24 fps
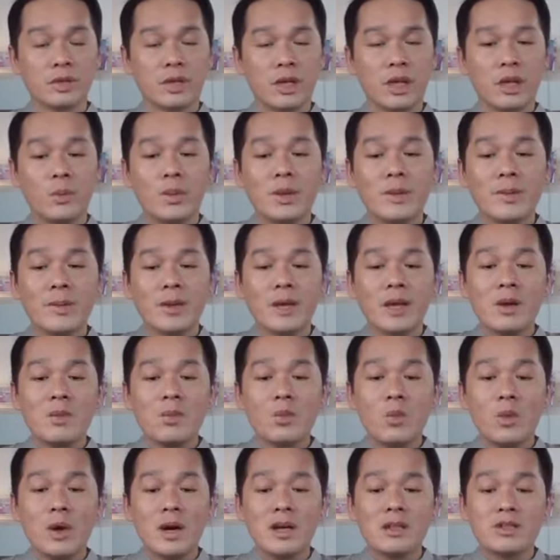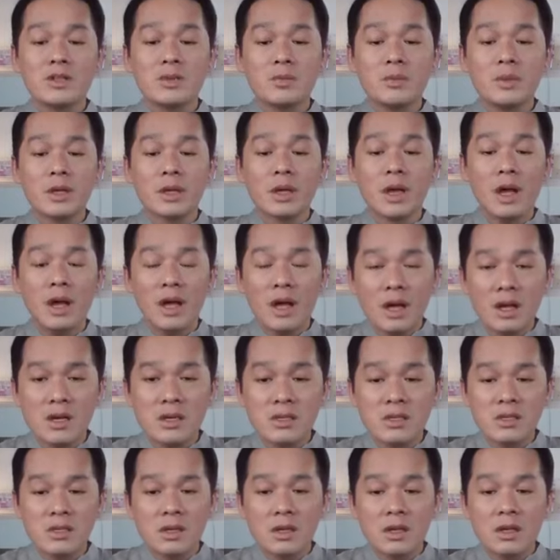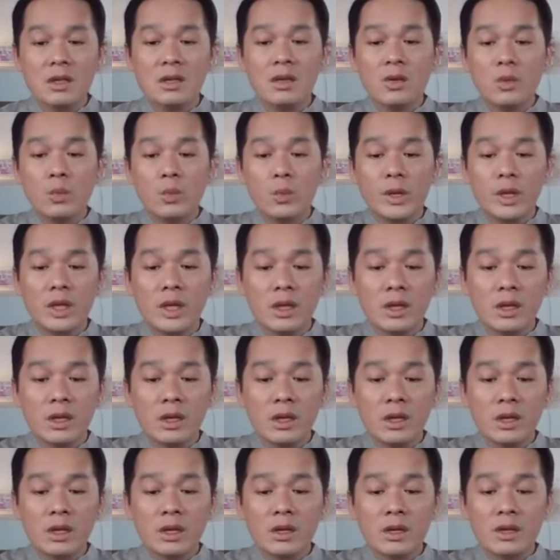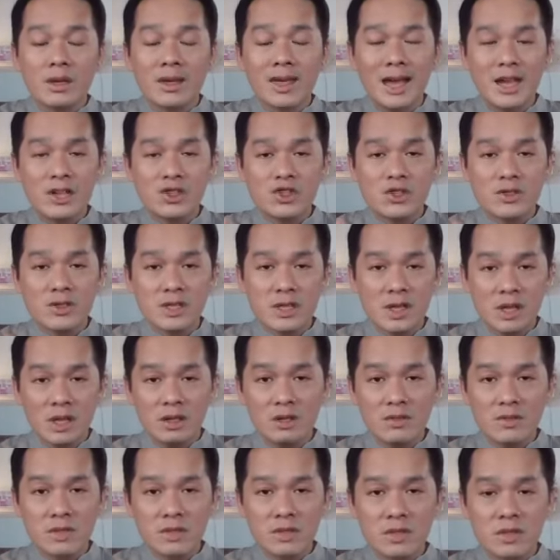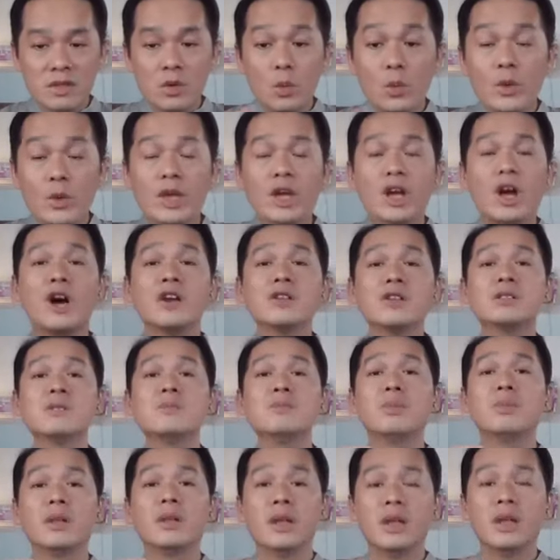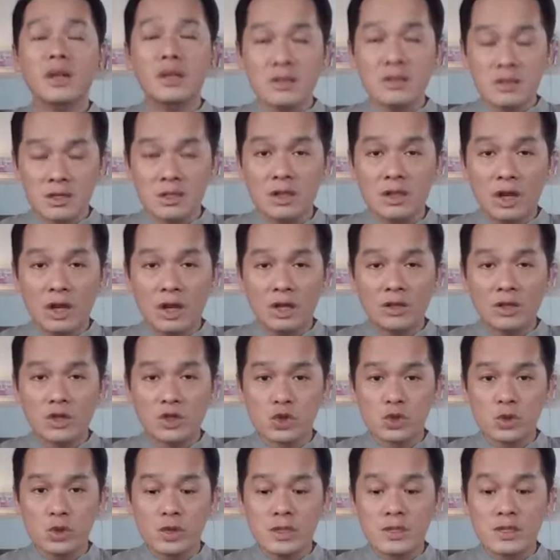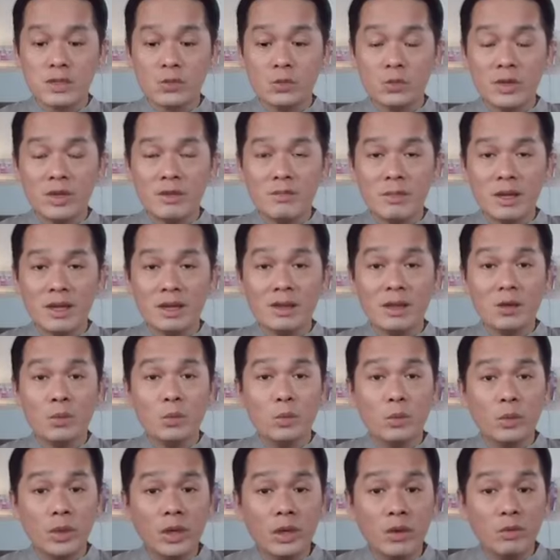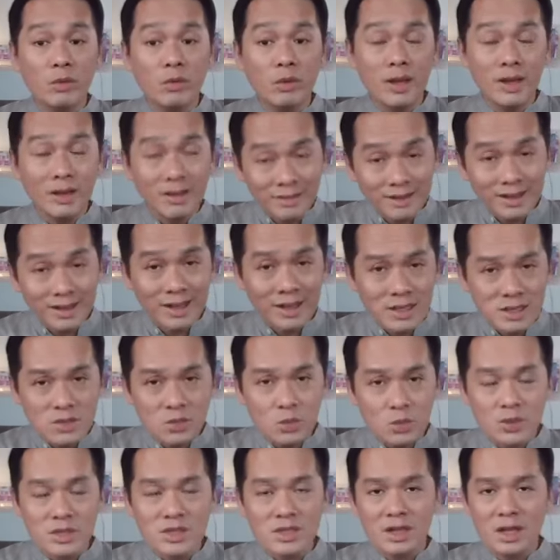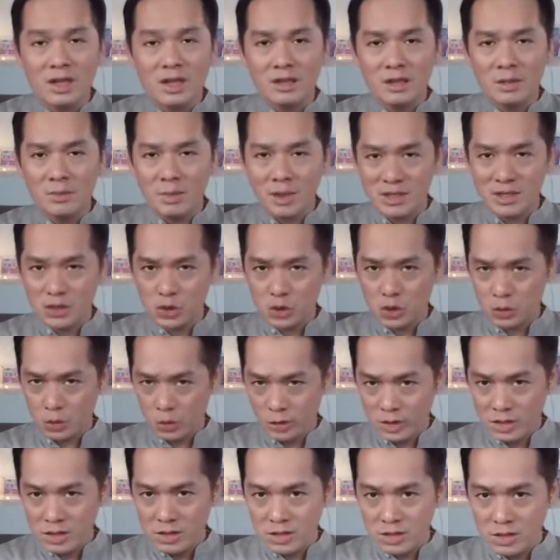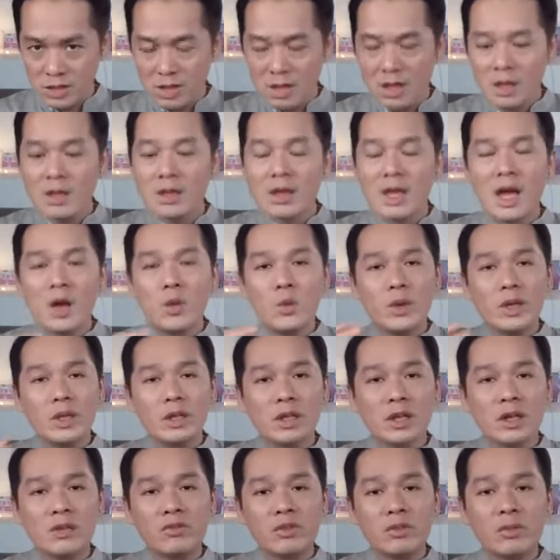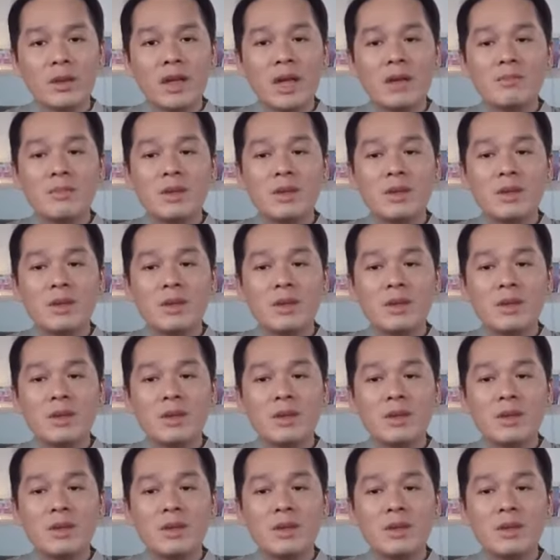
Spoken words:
Okay, we become wiser because we catch ourselves, we contemplate on the choice that we made that we realized was not the best choice, and we learn from it.